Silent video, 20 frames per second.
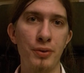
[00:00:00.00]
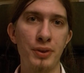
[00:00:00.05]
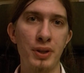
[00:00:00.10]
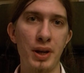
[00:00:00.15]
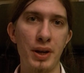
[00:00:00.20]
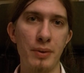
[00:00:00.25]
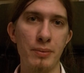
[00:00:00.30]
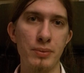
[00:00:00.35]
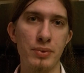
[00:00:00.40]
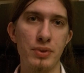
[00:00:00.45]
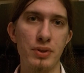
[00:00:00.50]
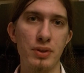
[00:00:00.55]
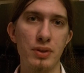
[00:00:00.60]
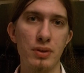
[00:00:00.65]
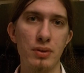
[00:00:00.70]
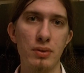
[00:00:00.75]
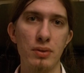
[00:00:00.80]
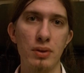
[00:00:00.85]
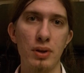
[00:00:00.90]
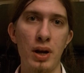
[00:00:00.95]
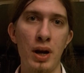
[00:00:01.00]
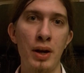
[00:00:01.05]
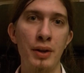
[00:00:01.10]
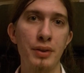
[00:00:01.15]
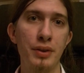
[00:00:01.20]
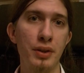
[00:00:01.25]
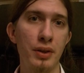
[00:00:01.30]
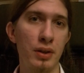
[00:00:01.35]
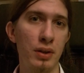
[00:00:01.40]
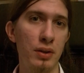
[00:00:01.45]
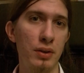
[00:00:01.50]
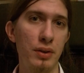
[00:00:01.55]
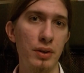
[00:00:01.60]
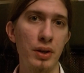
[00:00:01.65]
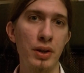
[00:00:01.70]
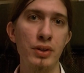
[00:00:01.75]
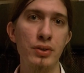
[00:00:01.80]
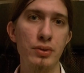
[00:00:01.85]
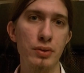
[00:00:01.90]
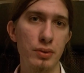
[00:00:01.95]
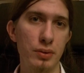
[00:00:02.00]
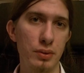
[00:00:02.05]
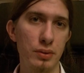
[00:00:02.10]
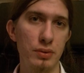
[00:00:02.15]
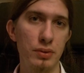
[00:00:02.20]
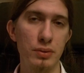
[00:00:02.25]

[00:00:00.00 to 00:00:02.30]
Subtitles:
times, until it's good.